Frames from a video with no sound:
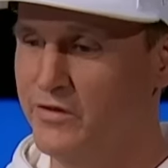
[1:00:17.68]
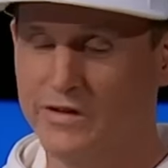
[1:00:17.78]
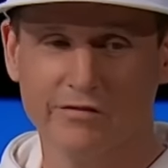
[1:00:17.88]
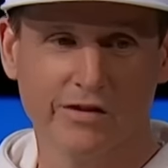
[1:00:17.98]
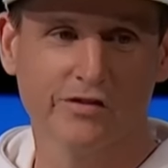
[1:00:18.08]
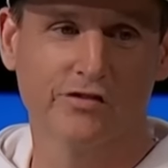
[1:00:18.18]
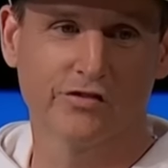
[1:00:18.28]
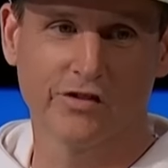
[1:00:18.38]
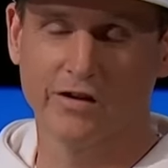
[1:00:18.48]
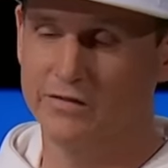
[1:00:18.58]
had convinced
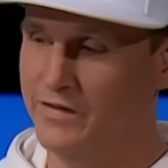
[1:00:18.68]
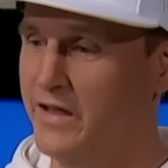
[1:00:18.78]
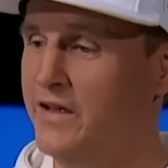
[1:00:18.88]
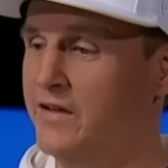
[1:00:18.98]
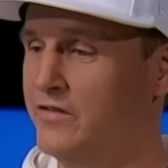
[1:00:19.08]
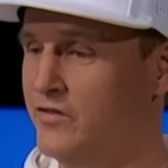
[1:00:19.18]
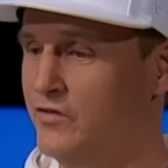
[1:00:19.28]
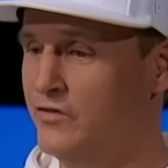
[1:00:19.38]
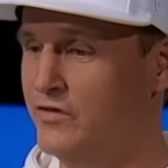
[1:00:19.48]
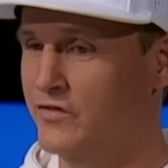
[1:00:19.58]
yourself and
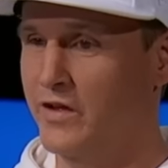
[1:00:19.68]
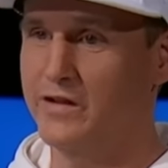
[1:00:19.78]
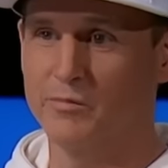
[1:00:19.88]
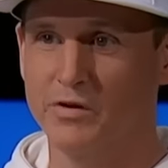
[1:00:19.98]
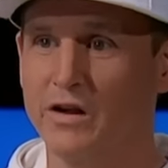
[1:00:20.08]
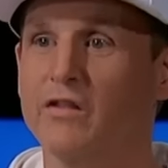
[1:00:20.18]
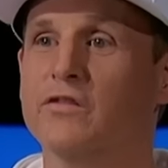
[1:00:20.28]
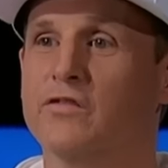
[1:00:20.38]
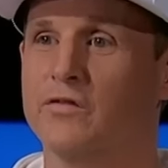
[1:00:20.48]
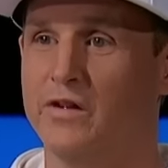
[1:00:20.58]
you decided to bring
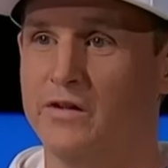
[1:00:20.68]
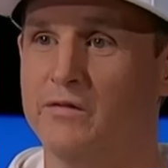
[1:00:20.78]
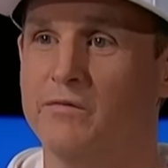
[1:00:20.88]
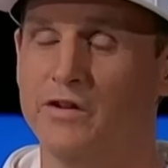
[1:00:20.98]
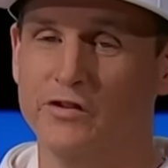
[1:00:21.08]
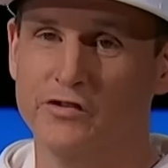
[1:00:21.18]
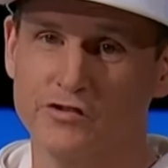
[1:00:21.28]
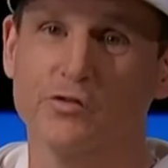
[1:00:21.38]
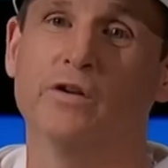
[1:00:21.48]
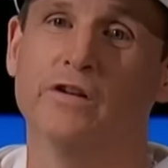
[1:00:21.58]
others and, and to
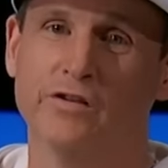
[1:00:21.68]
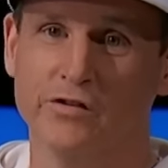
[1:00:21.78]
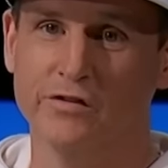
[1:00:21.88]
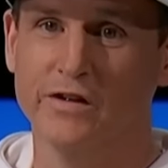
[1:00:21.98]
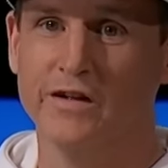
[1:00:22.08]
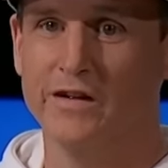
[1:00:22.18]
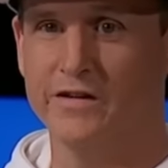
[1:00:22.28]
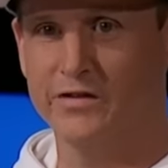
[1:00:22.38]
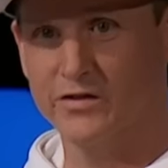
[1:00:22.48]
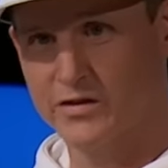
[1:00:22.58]
join in you and
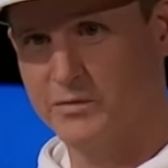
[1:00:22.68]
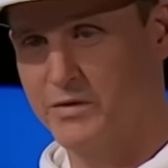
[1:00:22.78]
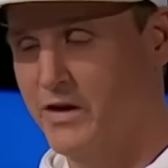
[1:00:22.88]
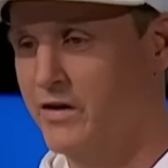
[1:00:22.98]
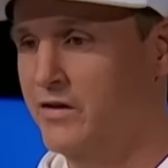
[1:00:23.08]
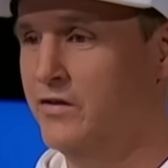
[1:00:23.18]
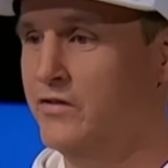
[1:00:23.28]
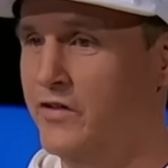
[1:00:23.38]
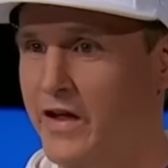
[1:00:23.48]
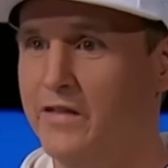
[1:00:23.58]
to look in the
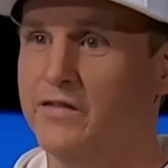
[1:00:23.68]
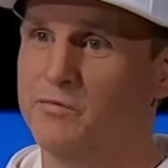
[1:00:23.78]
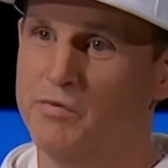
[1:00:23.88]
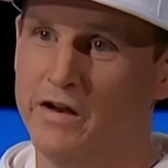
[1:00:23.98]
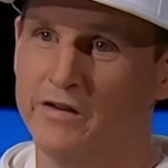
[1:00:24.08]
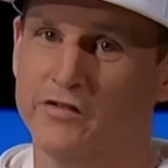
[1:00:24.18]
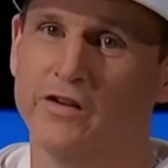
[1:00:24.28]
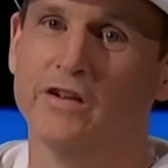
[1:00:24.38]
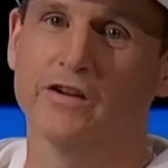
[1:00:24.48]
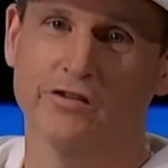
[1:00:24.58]
binoculars at this branch
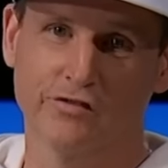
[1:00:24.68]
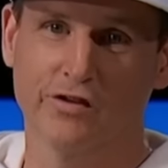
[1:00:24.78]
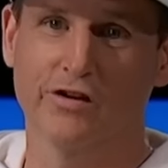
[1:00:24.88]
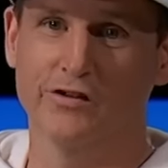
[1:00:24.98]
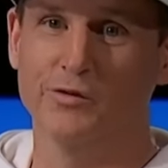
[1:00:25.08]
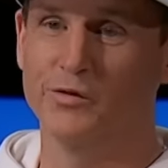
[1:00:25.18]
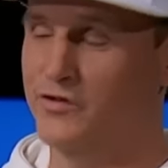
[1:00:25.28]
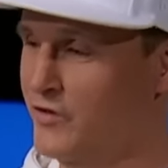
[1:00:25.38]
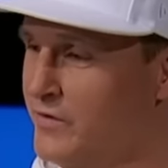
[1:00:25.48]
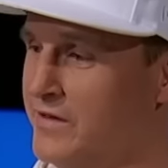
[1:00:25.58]
because you thought you were
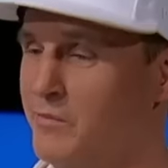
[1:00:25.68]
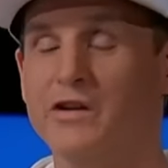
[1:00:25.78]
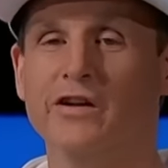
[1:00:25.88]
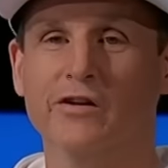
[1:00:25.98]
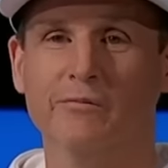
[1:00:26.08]
showing them a deer.